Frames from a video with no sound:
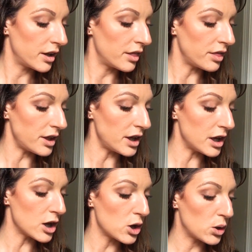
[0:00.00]

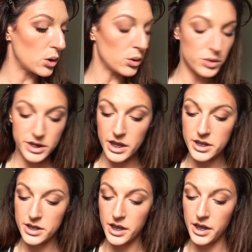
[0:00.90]
the
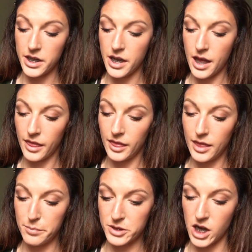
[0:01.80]
O.C.C
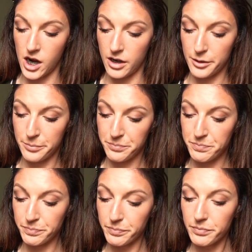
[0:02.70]
Lip Tar
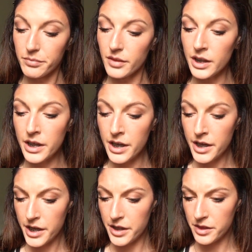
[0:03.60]

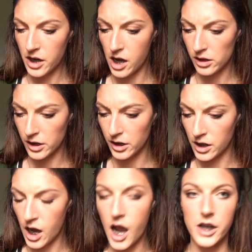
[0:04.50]
in the
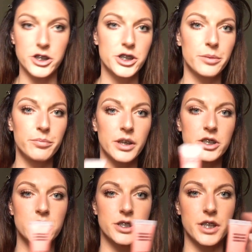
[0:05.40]
color Hush.
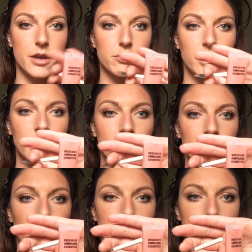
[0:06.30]
It's just a really
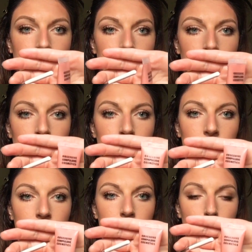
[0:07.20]
light
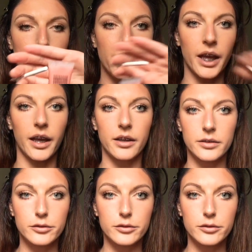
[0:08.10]
pink.